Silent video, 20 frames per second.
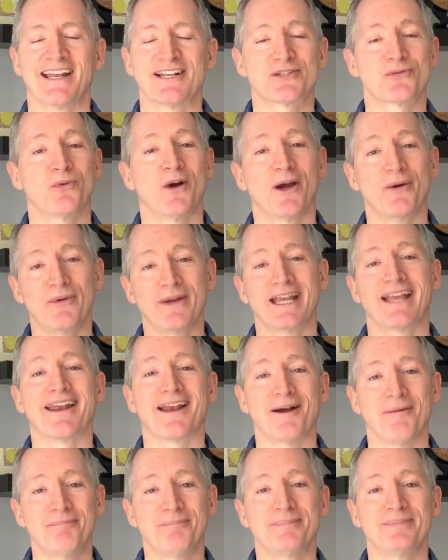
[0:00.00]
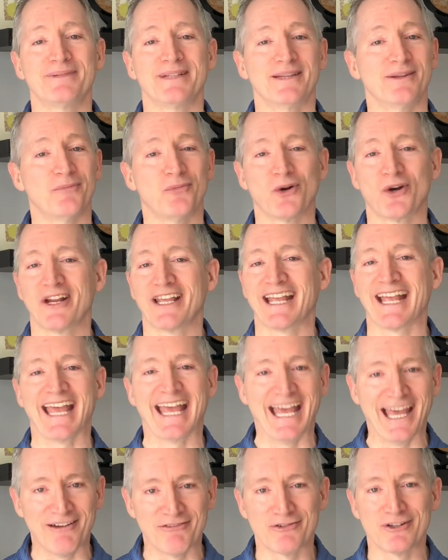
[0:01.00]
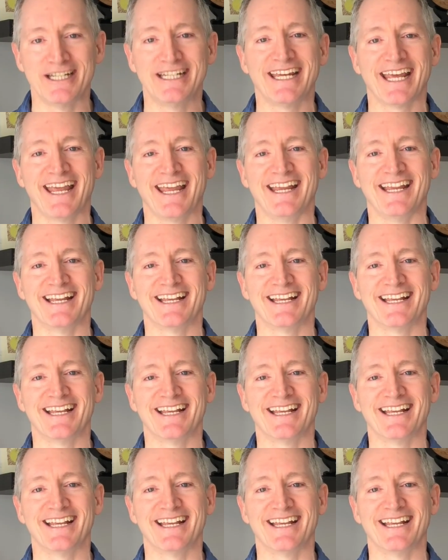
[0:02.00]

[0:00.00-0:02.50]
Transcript: it's why we get up in the morning every day.